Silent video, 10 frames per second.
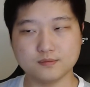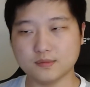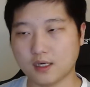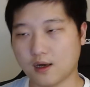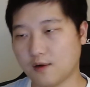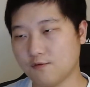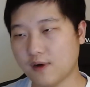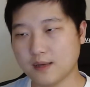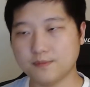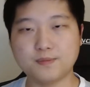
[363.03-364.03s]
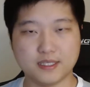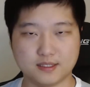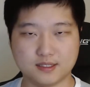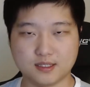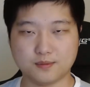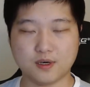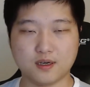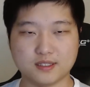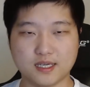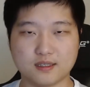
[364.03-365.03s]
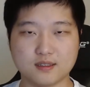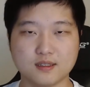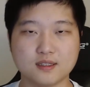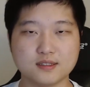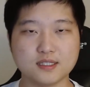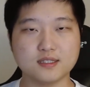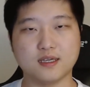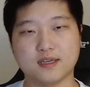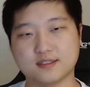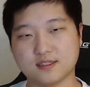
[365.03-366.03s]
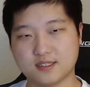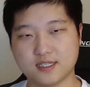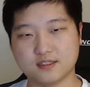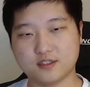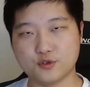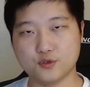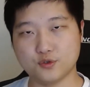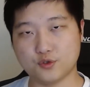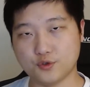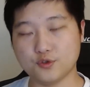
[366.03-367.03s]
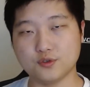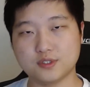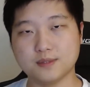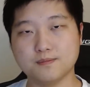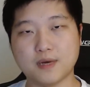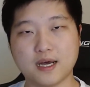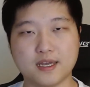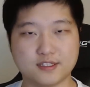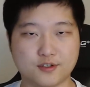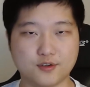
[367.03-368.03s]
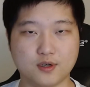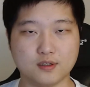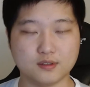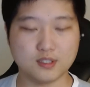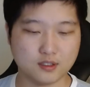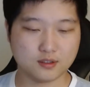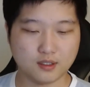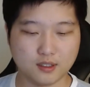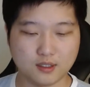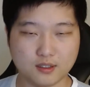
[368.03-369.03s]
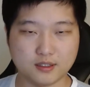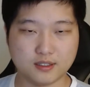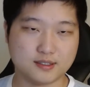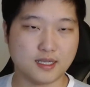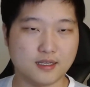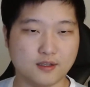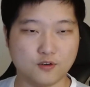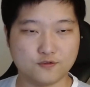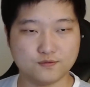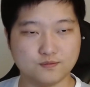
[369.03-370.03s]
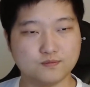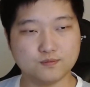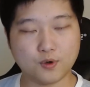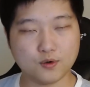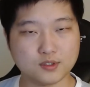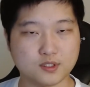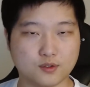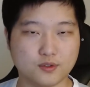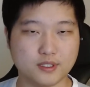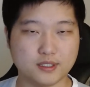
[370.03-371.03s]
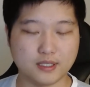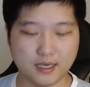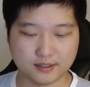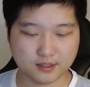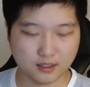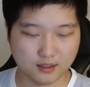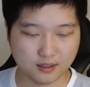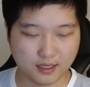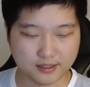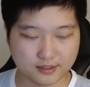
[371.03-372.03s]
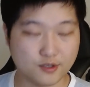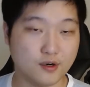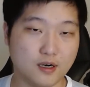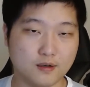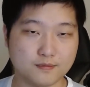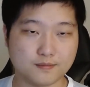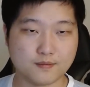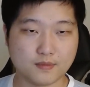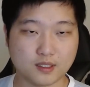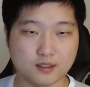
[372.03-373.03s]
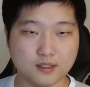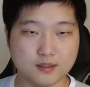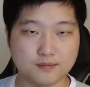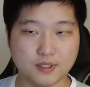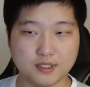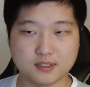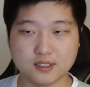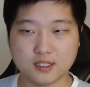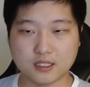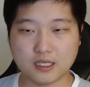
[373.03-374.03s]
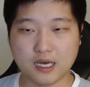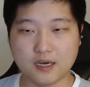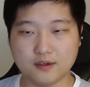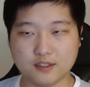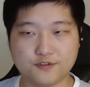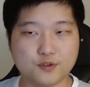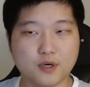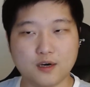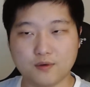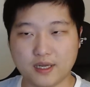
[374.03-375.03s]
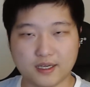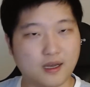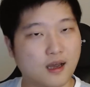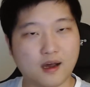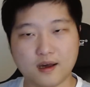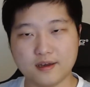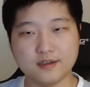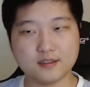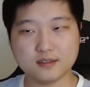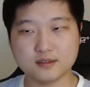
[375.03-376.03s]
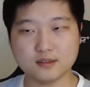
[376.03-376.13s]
a web-based project, then I suggest you to use the MySQL instead of PostgreSQL. But if you have like higher